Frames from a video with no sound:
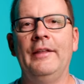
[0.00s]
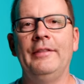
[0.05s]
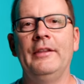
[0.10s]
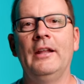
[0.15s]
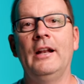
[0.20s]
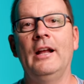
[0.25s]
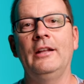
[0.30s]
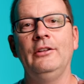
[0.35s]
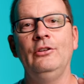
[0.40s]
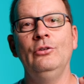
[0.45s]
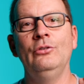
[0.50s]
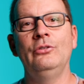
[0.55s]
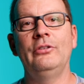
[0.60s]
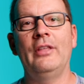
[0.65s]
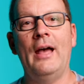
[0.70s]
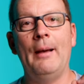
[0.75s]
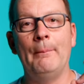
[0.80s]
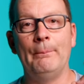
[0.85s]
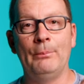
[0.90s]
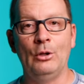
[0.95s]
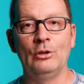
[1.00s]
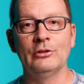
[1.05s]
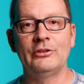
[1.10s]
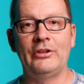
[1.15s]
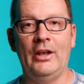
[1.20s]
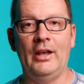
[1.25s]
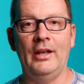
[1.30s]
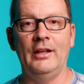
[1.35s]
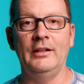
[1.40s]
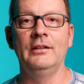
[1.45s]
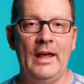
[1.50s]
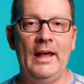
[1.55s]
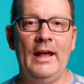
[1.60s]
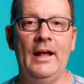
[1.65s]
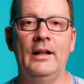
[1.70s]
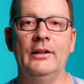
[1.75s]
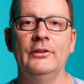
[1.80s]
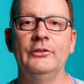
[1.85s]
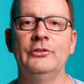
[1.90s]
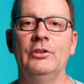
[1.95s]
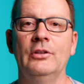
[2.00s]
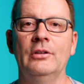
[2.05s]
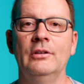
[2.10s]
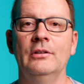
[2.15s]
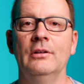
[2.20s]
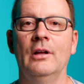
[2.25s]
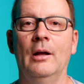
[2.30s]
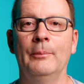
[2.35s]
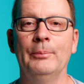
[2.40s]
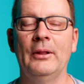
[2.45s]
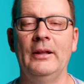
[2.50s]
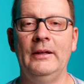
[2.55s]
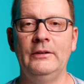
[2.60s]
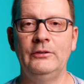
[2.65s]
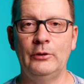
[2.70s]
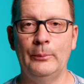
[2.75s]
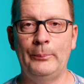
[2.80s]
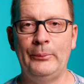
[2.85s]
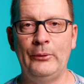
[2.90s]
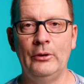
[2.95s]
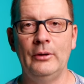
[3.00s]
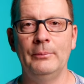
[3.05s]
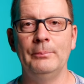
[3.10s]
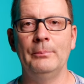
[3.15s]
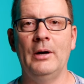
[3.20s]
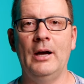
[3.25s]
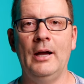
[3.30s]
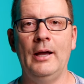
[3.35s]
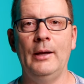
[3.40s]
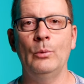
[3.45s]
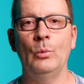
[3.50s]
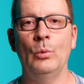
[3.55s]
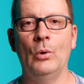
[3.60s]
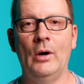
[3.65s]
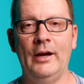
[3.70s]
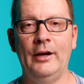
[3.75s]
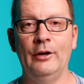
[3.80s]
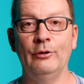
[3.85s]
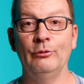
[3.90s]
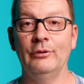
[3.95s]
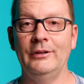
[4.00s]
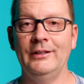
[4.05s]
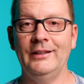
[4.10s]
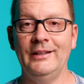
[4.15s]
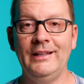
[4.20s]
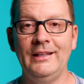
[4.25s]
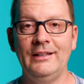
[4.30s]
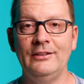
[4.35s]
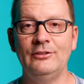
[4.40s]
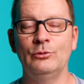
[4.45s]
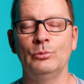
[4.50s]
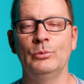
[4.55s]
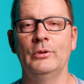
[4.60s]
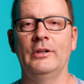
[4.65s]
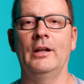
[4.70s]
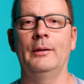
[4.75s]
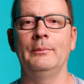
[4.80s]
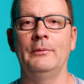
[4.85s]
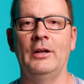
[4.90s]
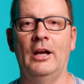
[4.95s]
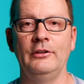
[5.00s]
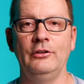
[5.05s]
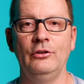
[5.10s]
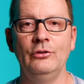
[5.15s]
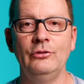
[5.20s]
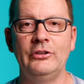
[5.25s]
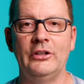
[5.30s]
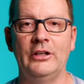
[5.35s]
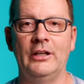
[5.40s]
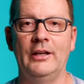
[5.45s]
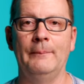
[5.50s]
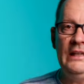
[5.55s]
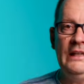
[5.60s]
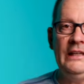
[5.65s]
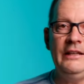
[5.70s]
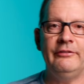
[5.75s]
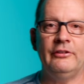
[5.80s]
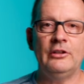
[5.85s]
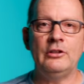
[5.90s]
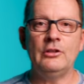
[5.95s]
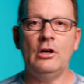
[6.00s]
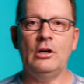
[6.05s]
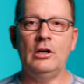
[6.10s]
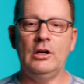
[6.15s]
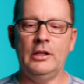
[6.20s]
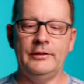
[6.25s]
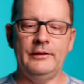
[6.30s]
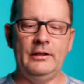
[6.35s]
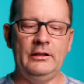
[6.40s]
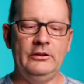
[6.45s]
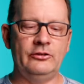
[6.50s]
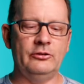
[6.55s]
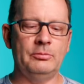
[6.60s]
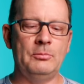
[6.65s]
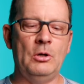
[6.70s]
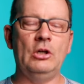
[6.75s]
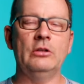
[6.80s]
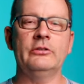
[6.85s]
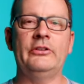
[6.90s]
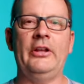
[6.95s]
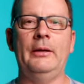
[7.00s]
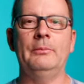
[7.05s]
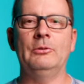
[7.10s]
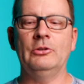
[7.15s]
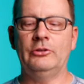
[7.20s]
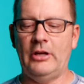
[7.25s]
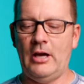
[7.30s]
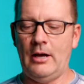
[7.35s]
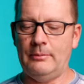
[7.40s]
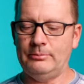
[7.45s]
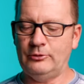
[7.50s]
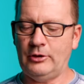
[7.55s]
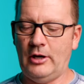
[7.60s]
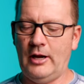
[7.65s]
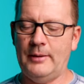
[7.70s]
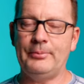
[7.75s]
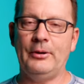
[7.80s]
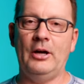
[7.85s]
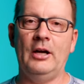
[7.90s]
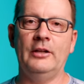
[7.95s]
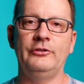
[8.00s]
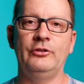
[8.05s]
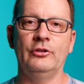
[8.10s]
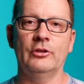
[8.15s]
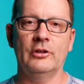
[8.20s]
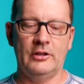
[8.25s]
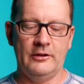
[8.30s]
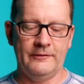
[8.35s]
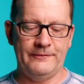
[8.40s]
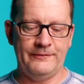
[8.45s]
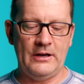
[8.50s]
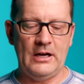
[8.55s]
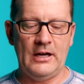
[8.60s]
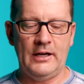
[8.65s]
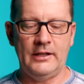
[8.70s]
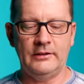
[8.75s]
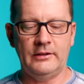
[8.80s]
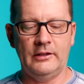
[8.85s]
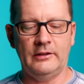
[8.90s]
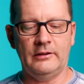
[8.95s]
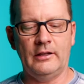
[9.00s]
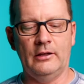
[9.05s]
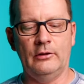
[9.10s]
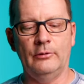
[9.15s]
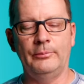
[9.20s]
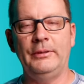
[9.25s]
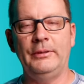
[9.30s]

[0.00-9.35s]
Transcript: and then I used that bolt head as a place to put my wired release when I'm not using it. Even on the small tabletop tripods, you're gonna find that they will